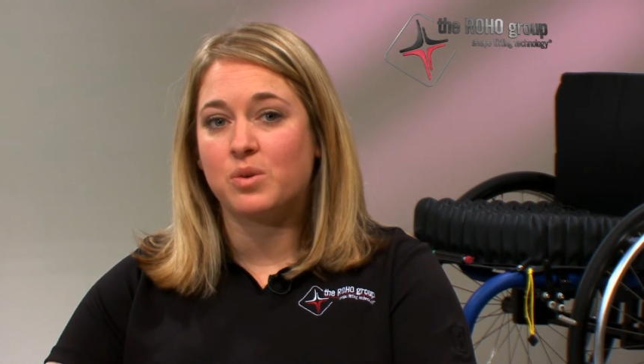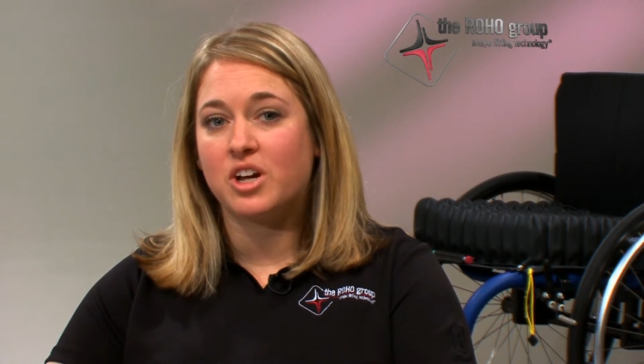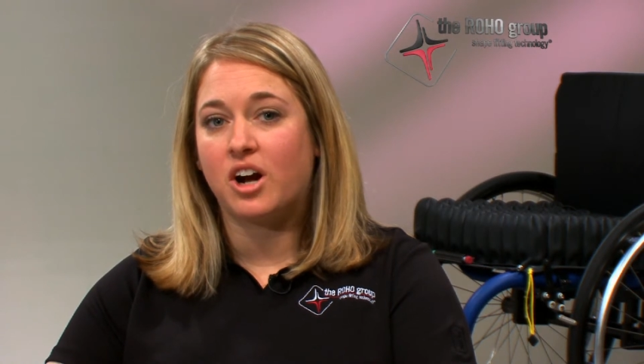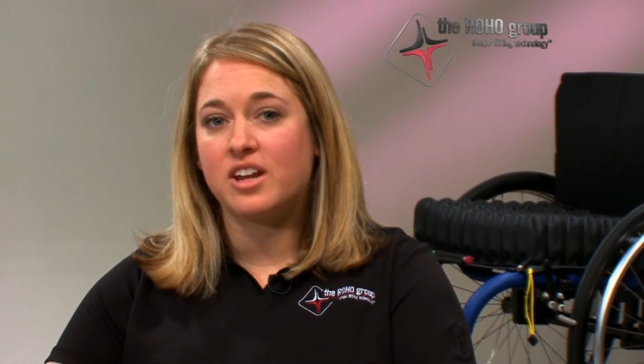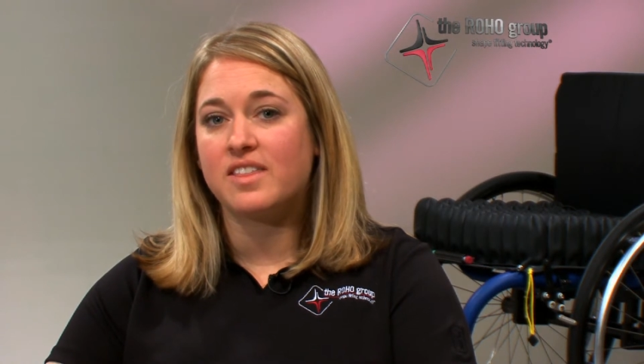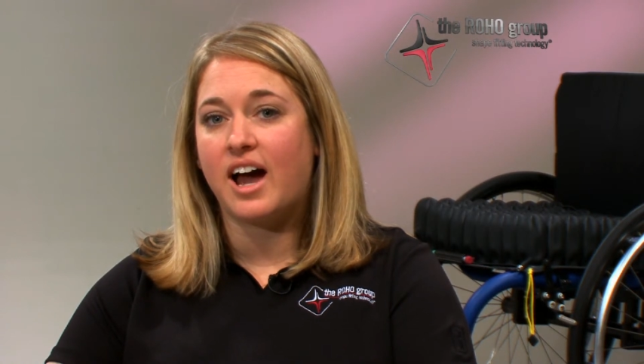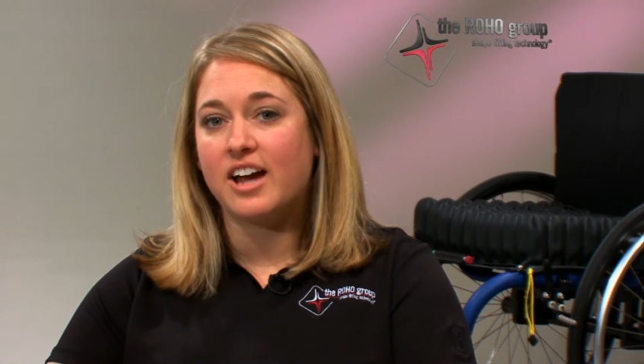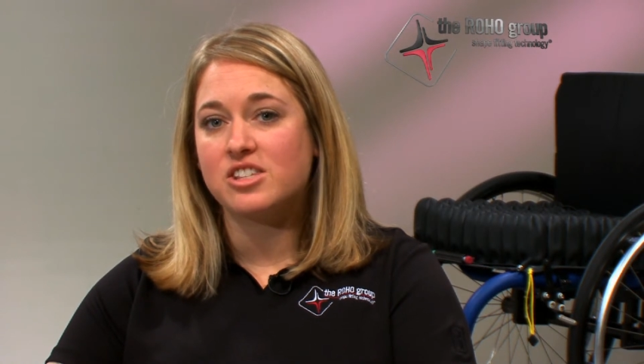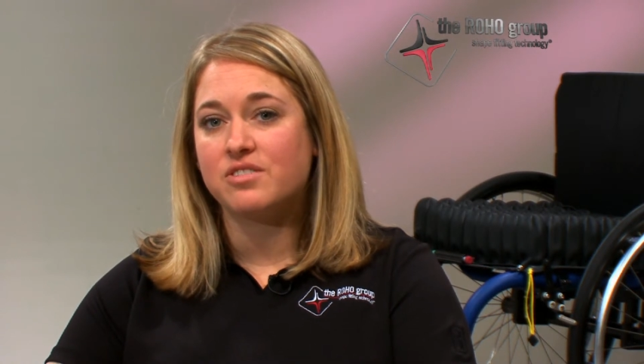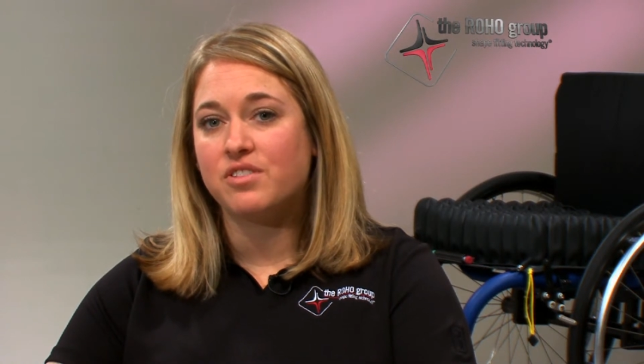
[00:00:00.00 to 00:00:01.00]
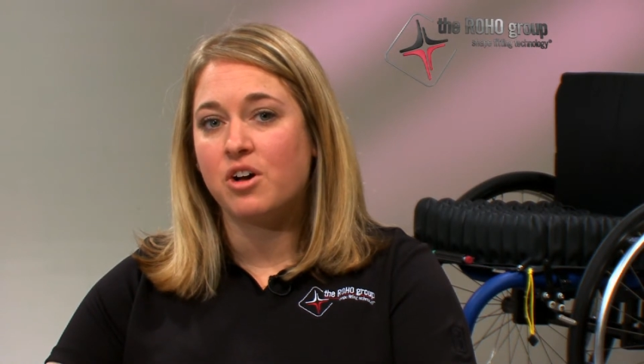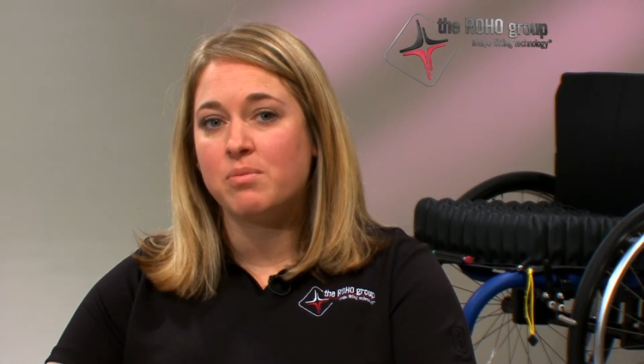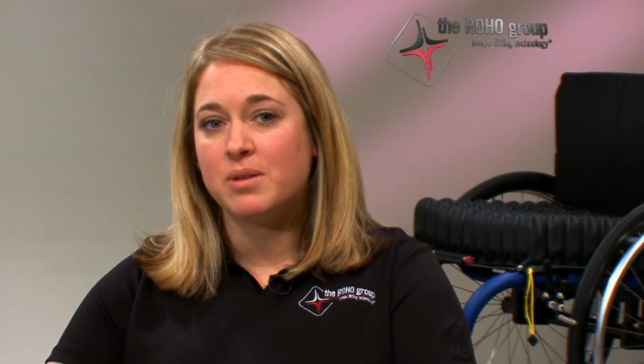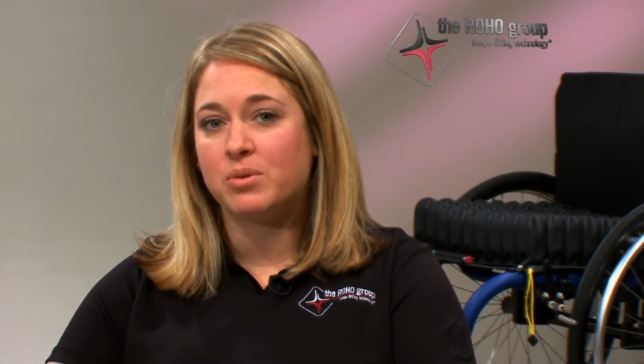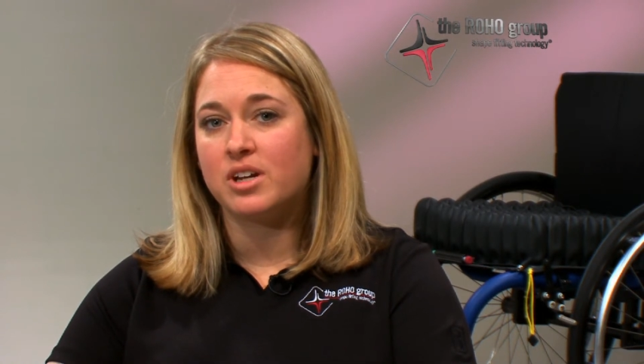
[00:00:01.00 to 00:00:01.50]
regarding the Isoflo
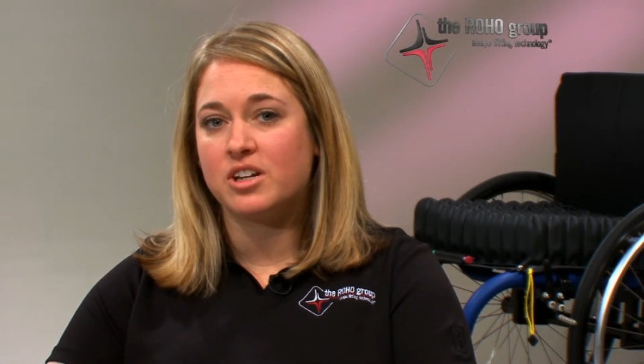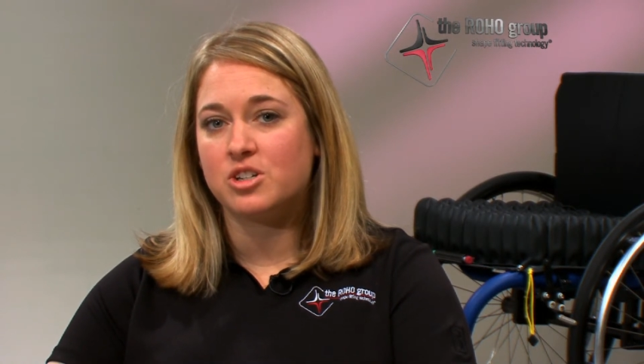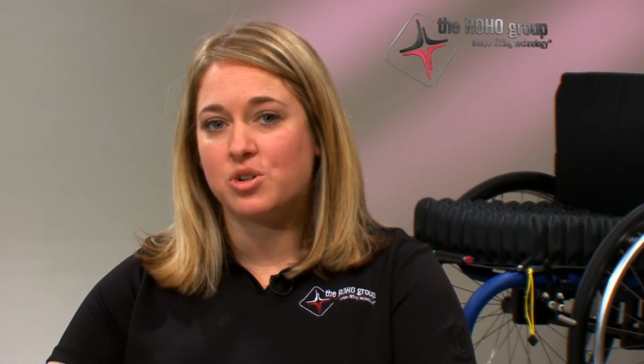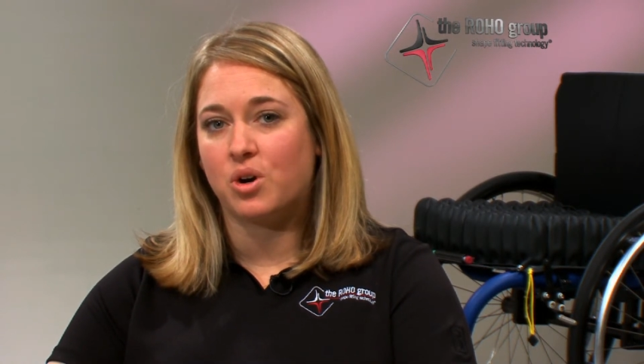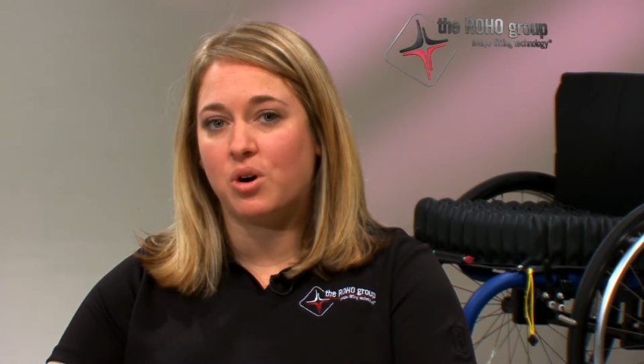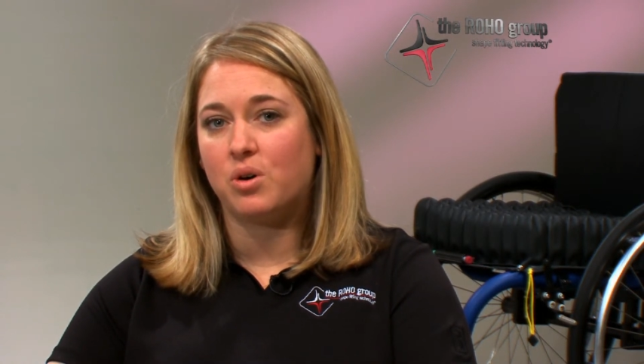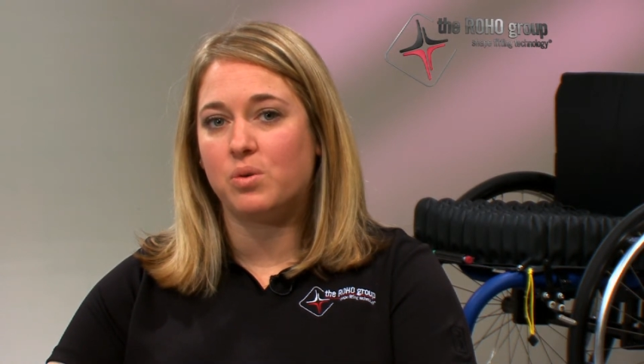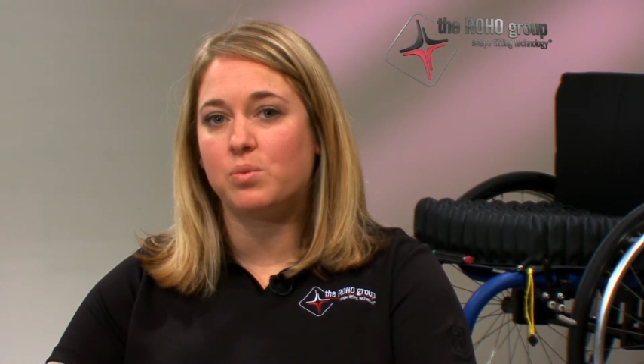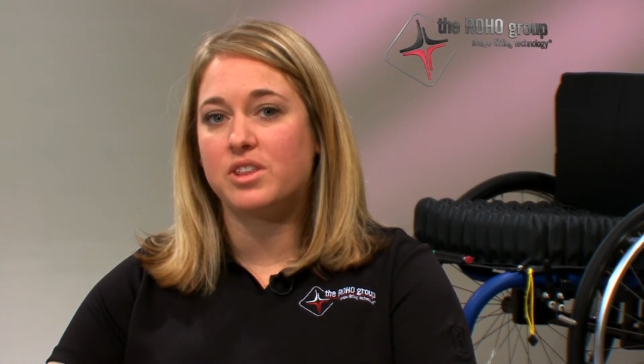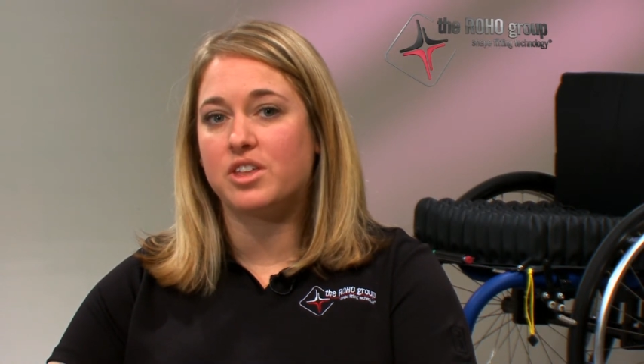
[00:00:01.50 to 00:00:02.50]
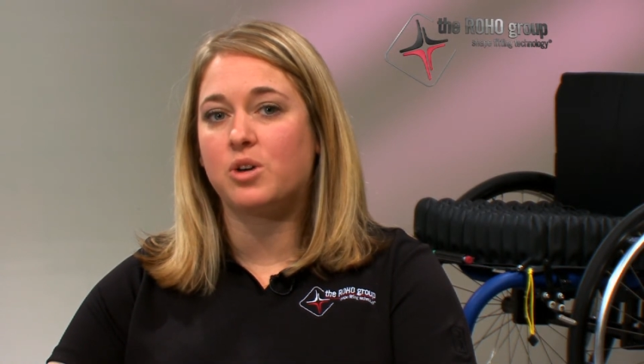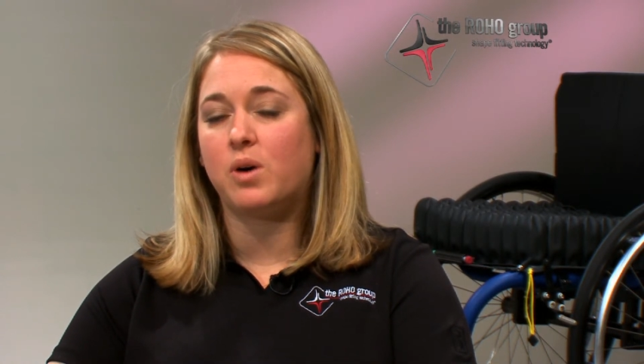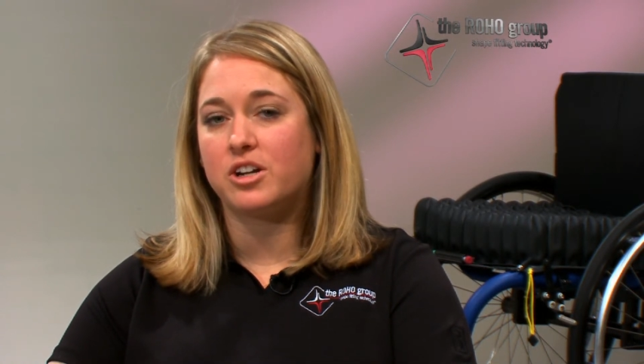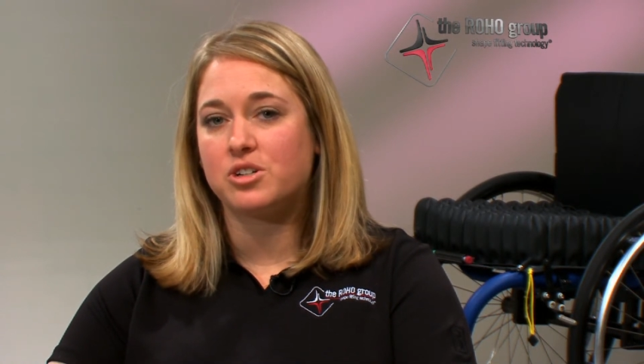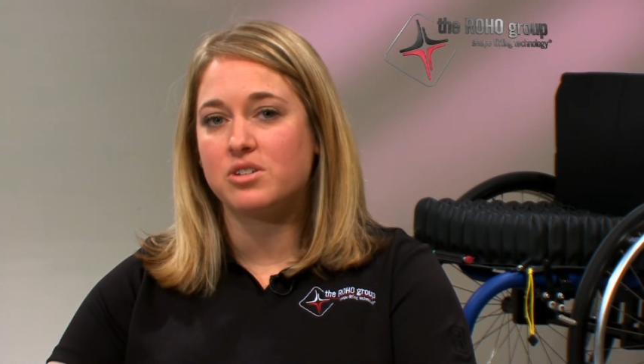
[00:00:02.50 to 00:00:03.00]
memory control with the
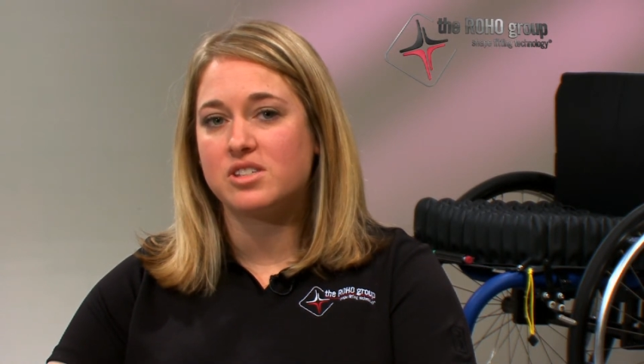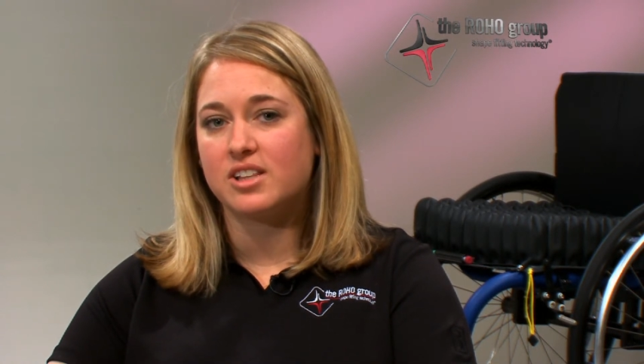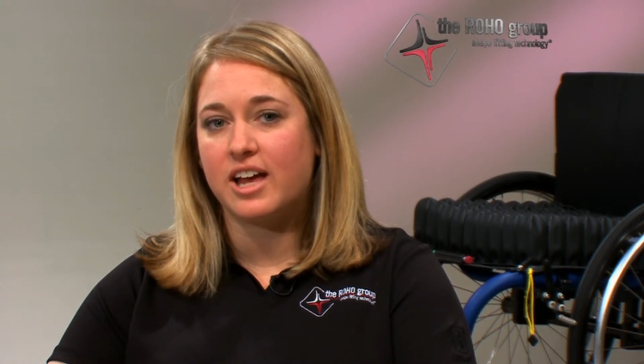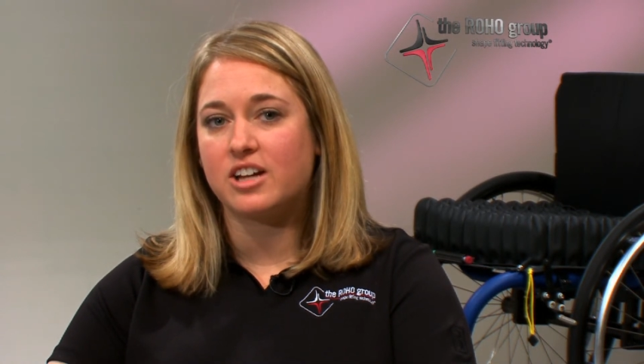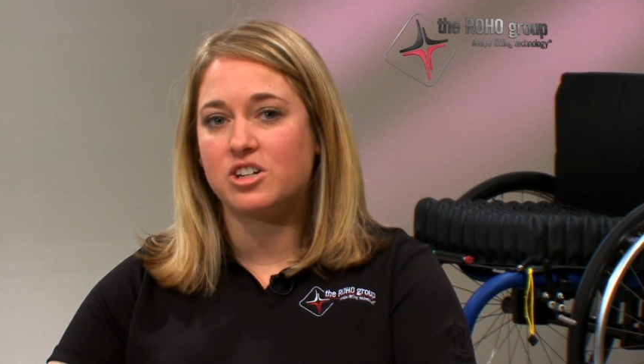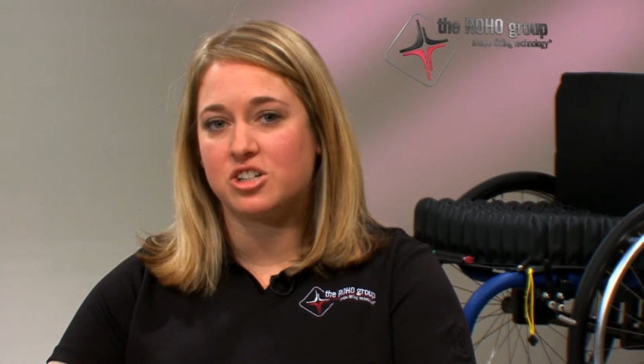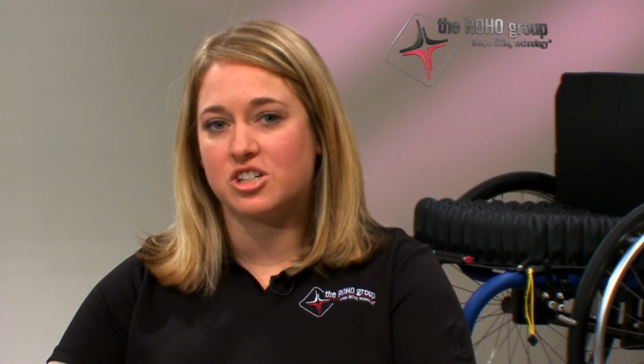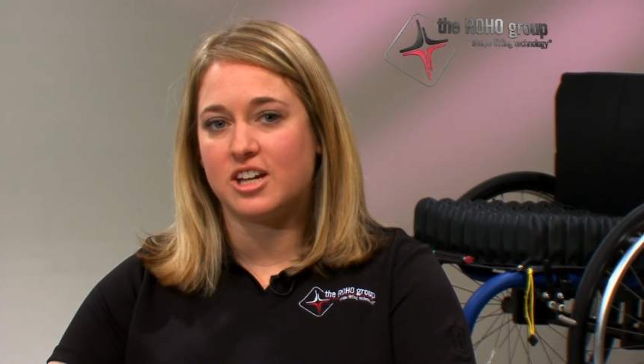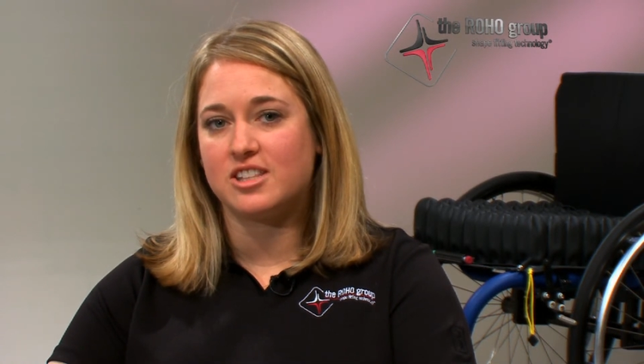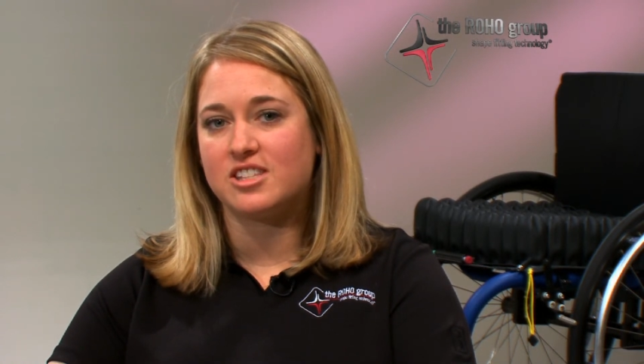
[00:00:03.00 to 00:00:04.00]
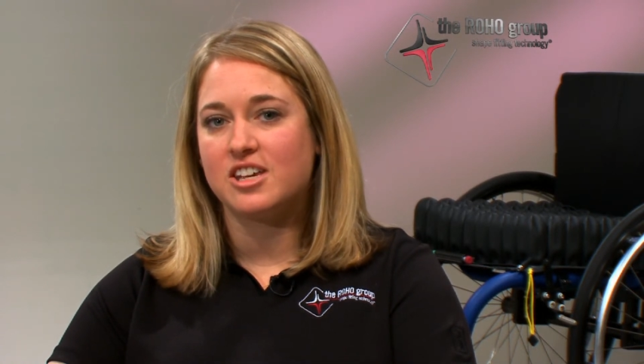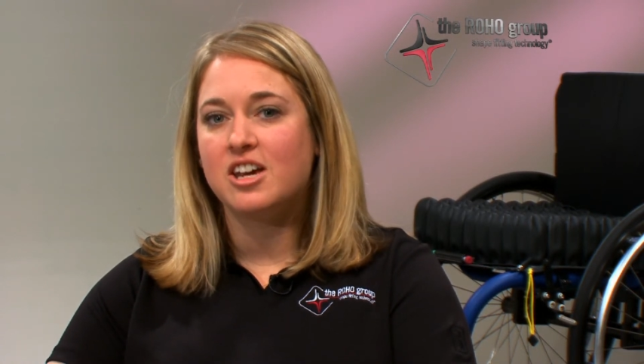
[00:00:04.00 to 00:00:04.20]
Quattro Select cushions,